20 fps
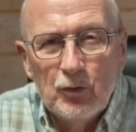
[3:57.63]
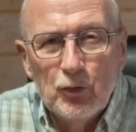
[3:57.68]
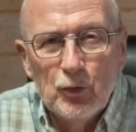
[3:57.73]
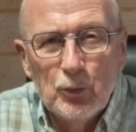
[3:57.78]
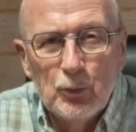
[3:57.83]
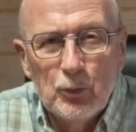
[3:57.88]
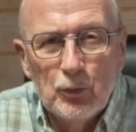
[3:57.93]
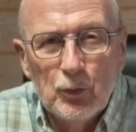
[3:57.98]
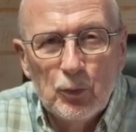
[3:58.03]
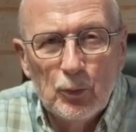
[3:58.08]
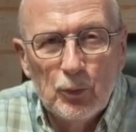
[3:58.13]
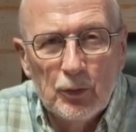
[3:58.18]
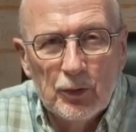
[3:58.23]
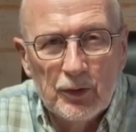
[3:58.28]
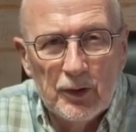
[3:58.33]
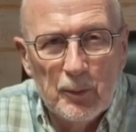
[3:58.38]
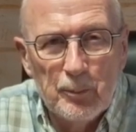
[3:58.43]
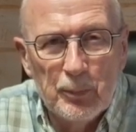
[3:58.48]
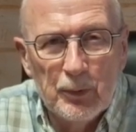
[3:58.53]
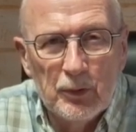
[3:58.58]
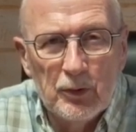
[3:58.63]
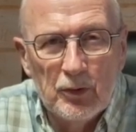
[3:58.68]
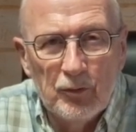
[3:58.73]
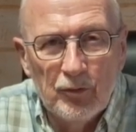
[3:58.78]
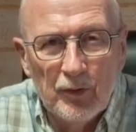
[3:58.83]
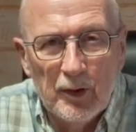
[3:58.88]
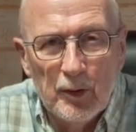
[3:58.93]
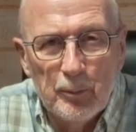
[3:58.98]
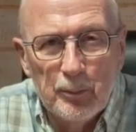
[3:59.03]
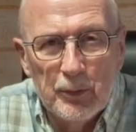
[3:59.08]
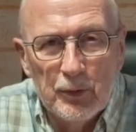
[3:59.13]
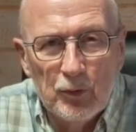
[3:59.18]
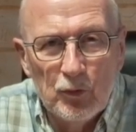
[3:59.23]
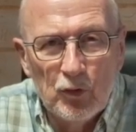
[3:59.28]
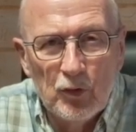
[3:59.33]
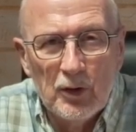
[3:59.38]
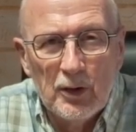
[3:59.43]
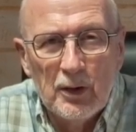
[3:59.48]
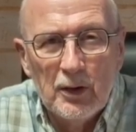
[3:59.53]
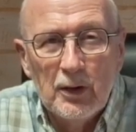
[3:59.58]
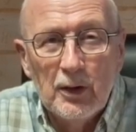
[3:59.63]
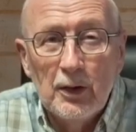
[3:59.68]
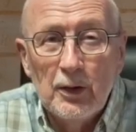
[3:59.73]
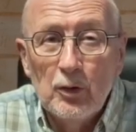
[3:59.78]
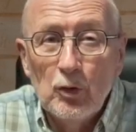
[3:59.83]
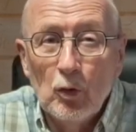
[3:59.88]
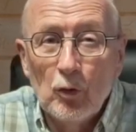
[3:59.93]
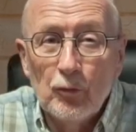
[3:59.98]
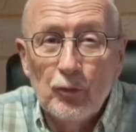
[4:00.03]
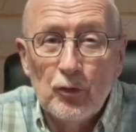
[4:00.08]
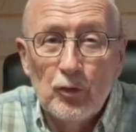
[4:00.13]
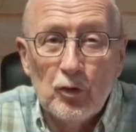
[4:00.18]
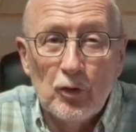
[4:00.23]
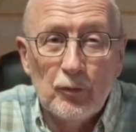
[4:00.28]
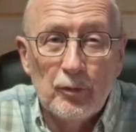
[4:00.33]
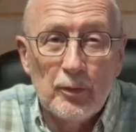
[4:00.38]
due to the rapid developments in the office